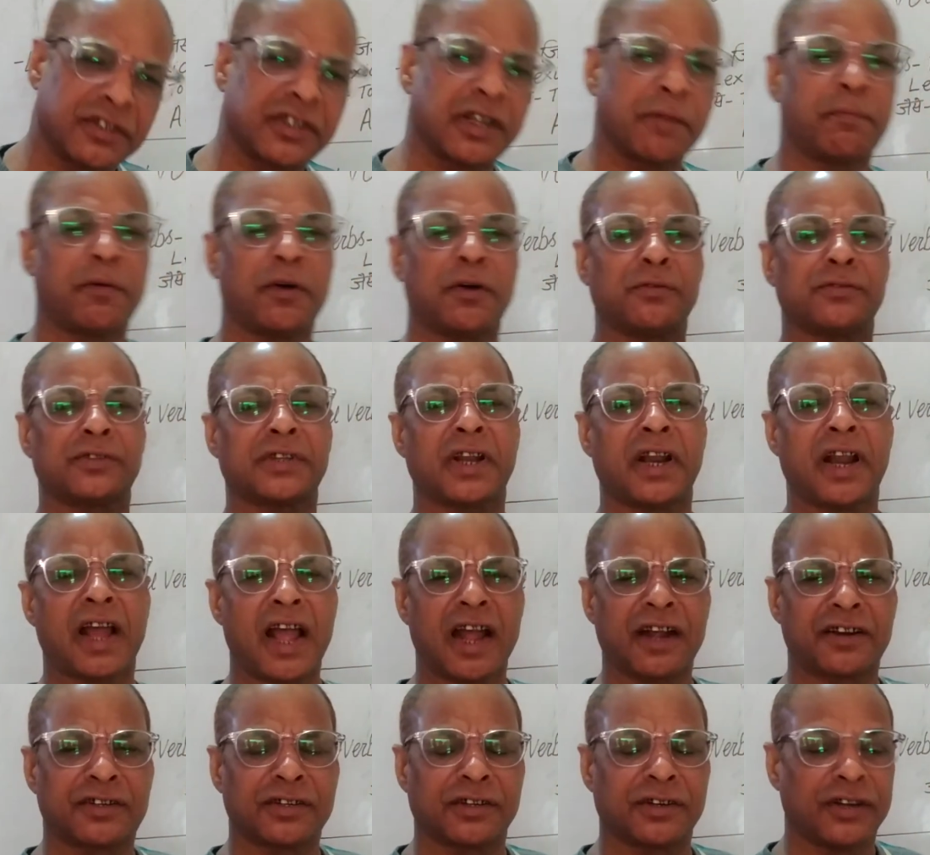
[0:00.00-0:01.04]
Suppose an
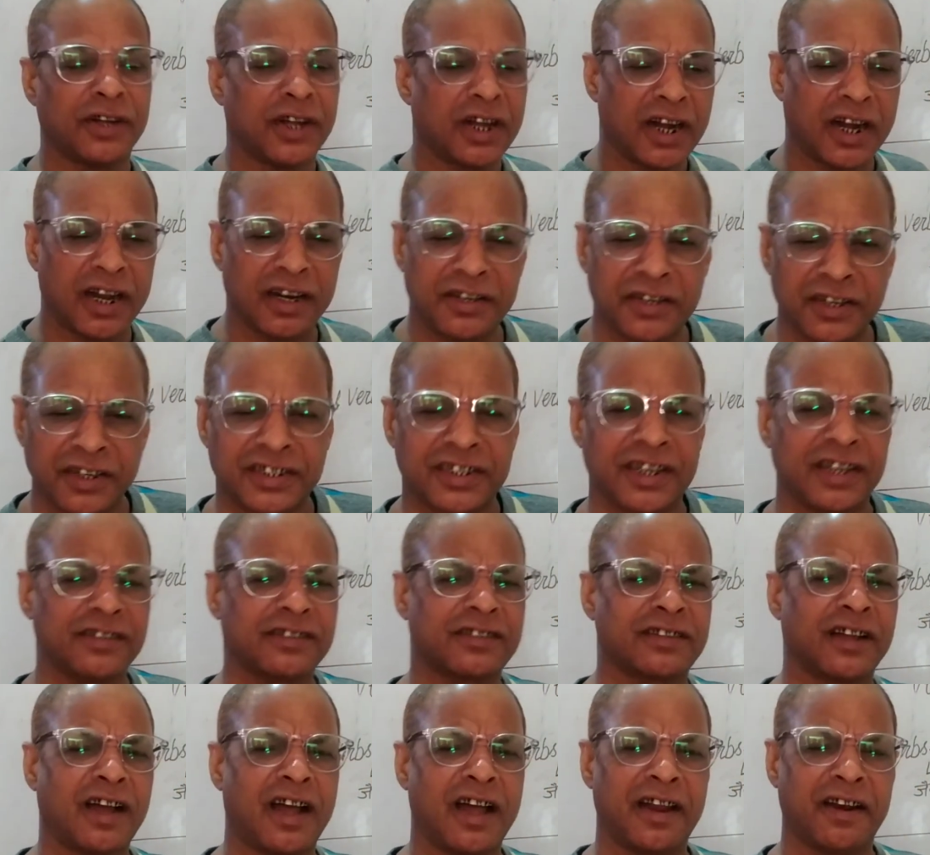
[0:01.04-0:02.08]
actor
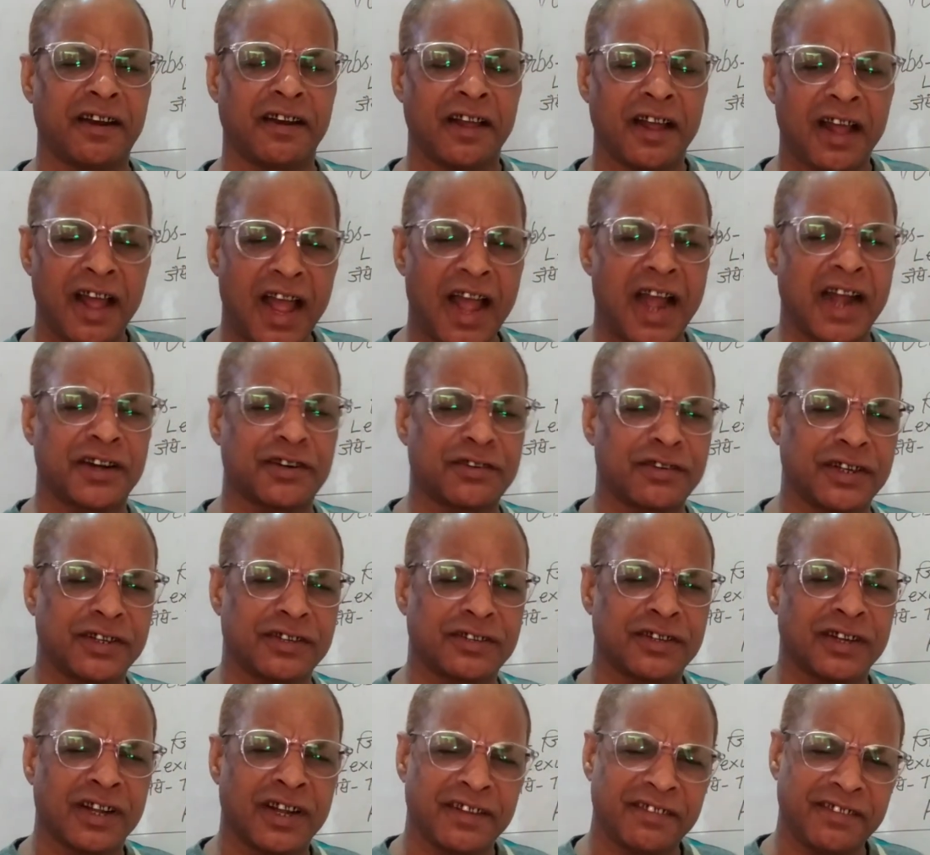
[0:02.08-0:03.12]
touches an
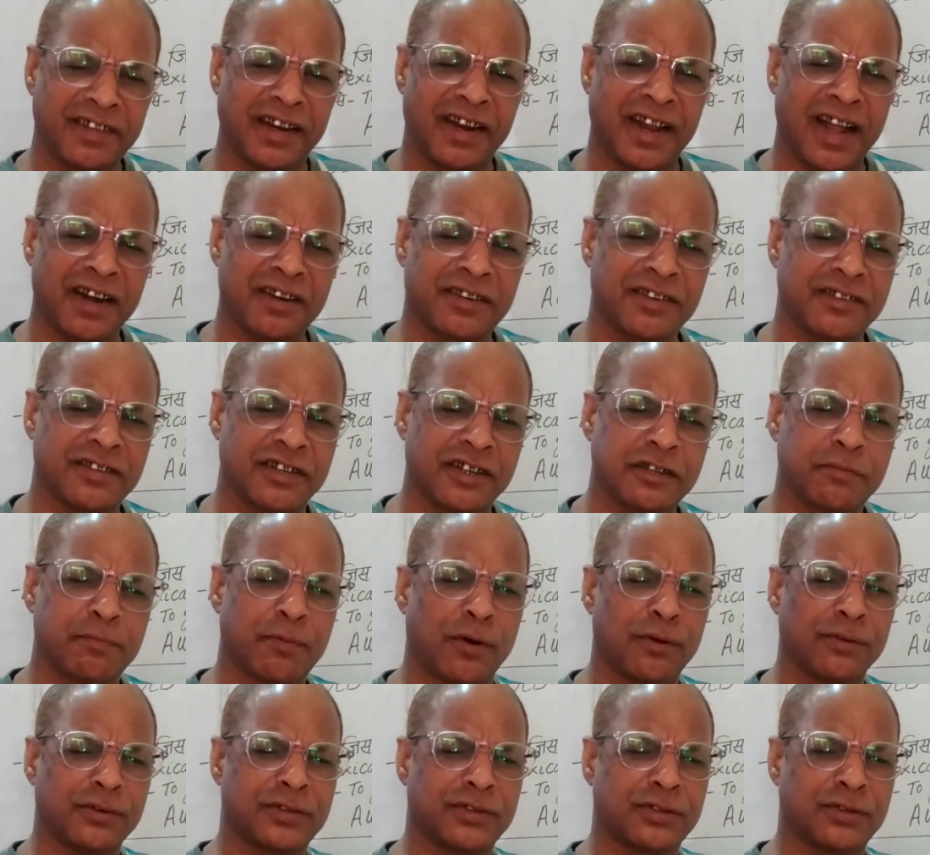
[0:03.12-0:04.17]
actress, then actress
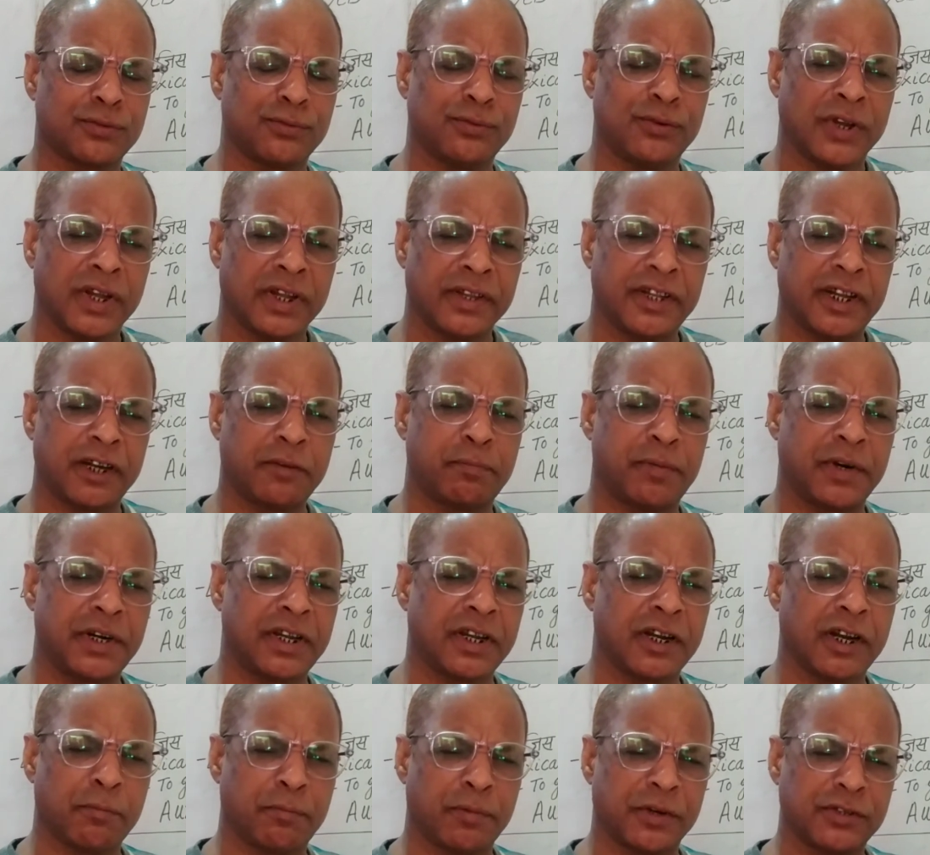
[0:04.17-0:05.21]
responds to that
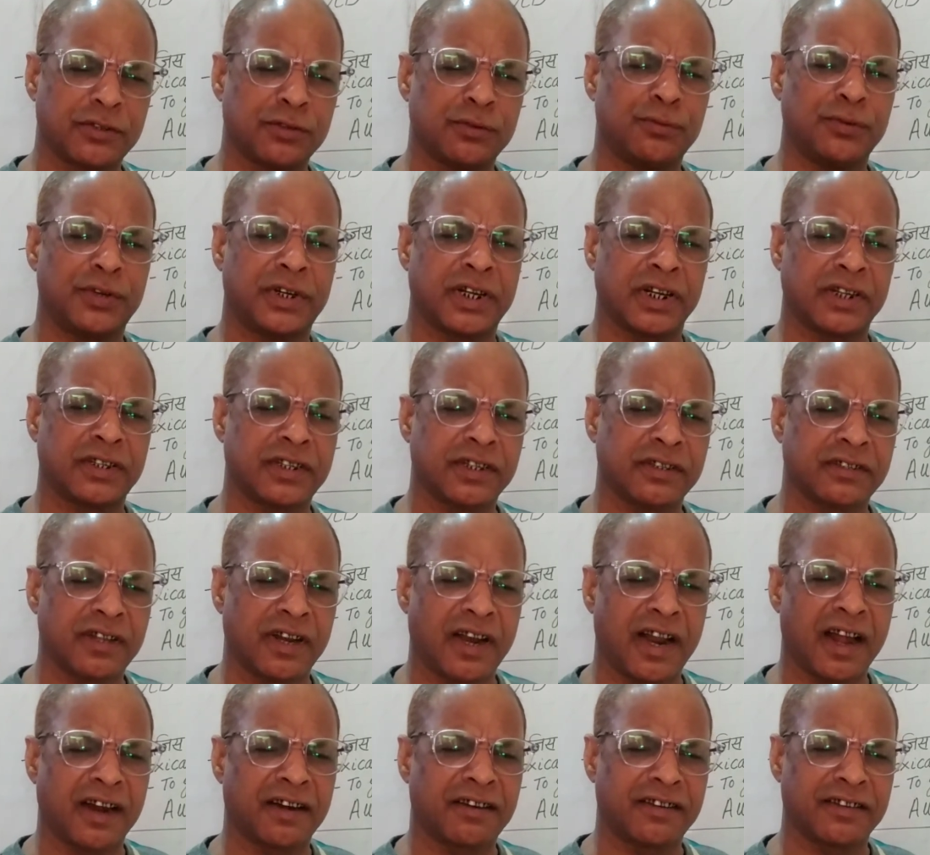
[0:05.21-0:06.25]
particular person who touches
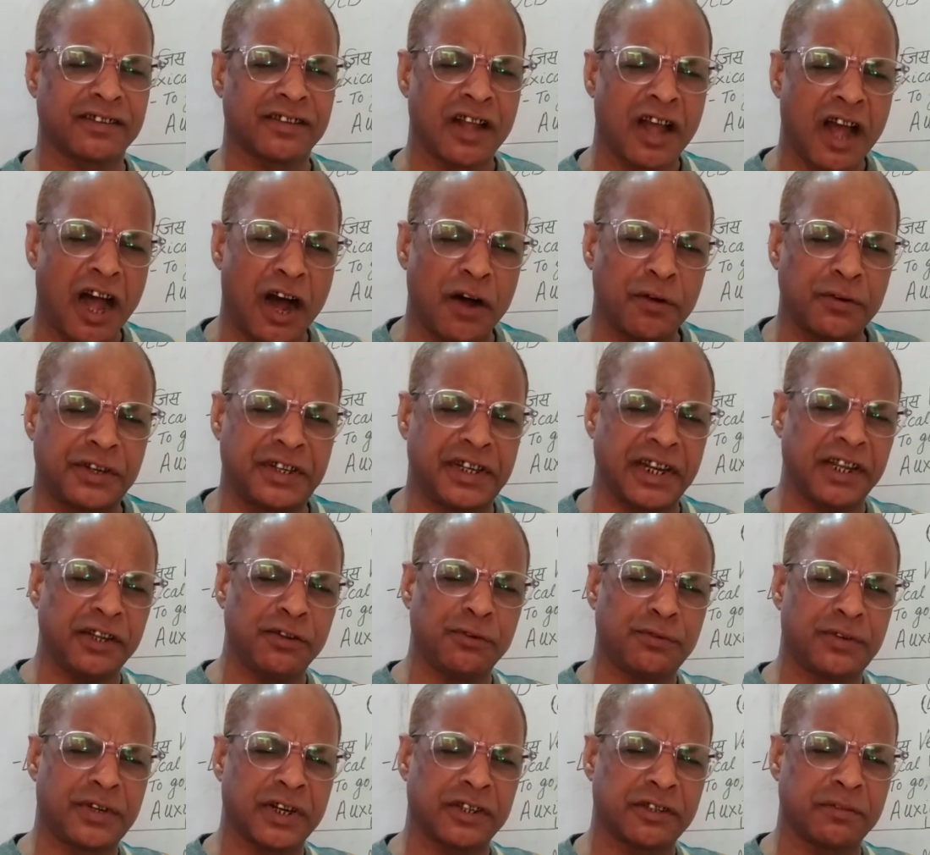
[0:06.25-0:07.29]
an actress. How dare
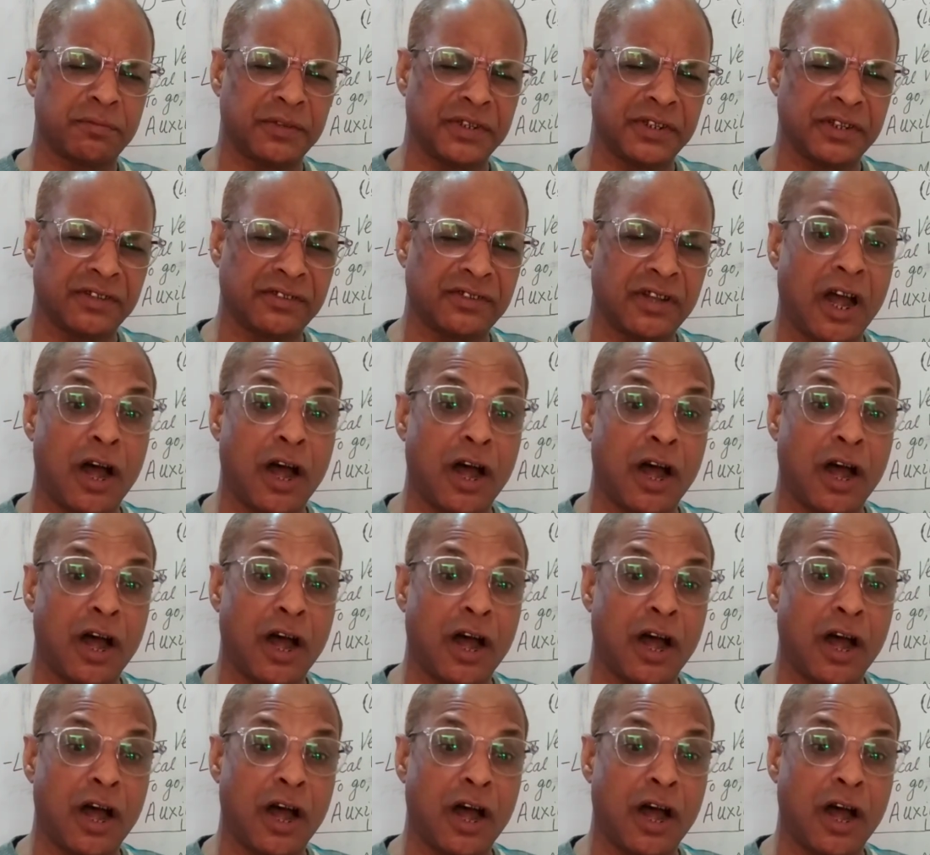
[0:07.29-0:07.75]
you touch me?